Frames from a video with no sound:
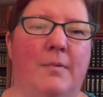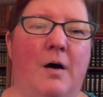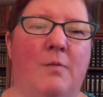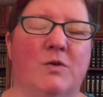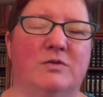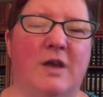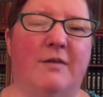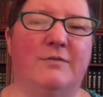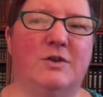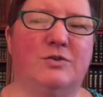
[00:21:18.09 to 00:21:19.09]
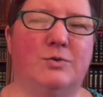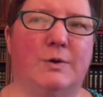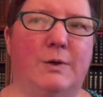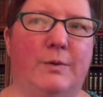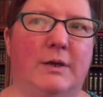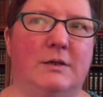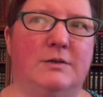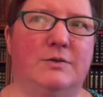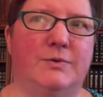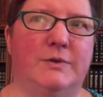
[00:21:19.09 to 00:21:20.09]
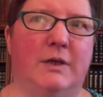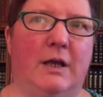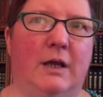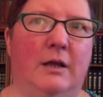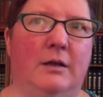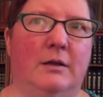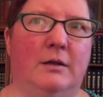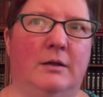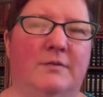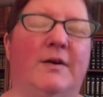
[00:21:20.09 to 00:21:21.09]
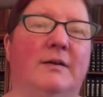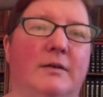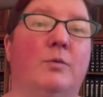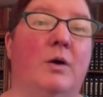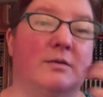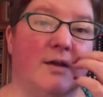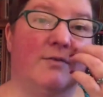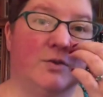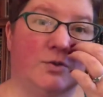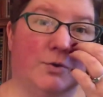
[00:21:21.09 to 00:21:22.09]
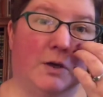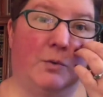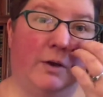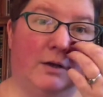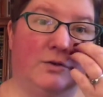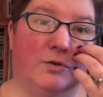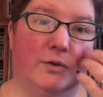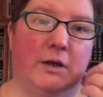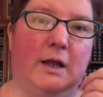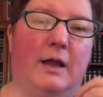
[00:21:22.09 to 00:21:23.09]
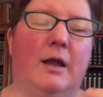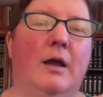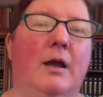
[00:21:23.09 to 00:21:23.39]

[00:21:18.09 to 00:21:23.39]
Almost every store I went into today, in fact every store I went into today,